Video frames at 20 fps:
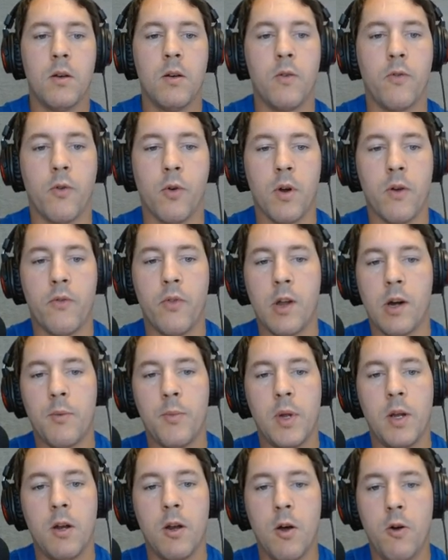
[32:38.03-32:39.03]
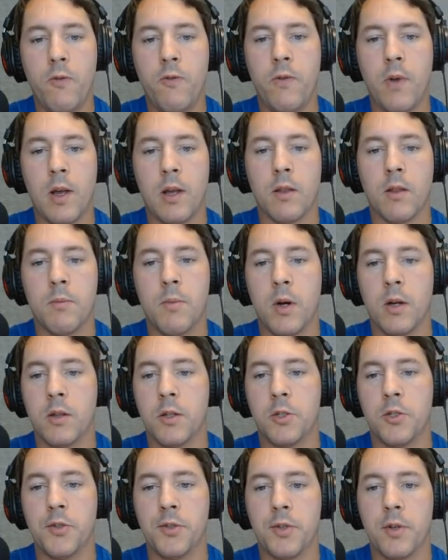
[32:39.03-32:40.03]
For if there be no faith among
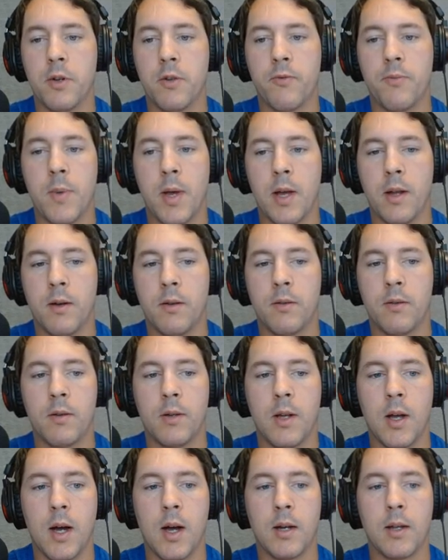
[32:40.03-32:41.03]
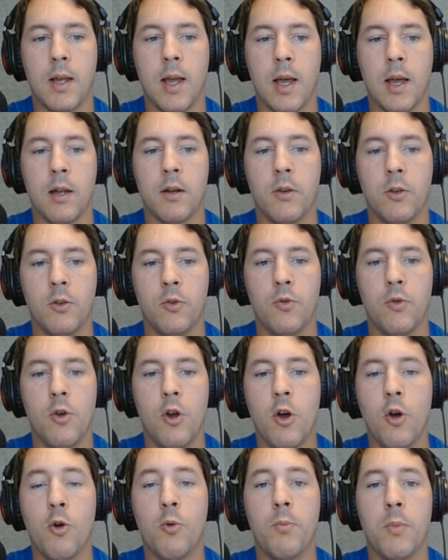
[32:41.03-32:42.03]
the children of men, God can do
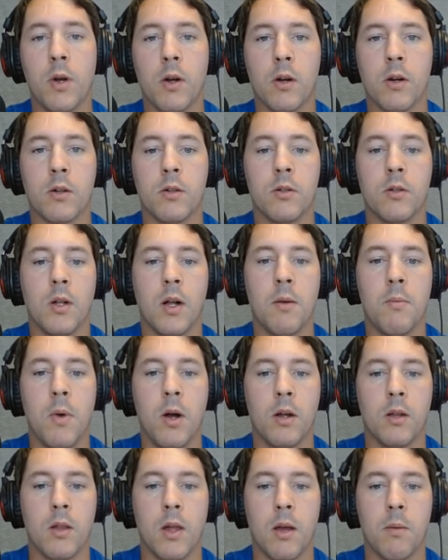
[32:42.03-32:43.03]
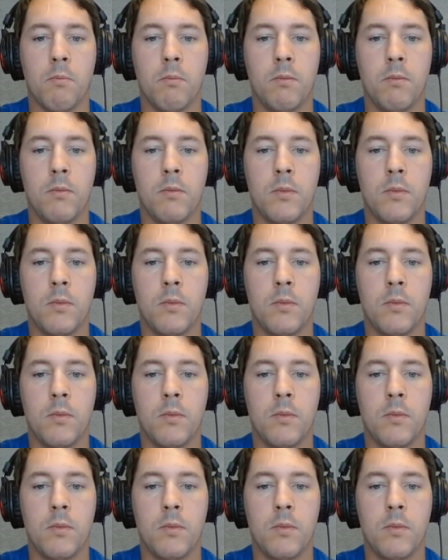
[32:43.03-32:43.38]
no miracle among them.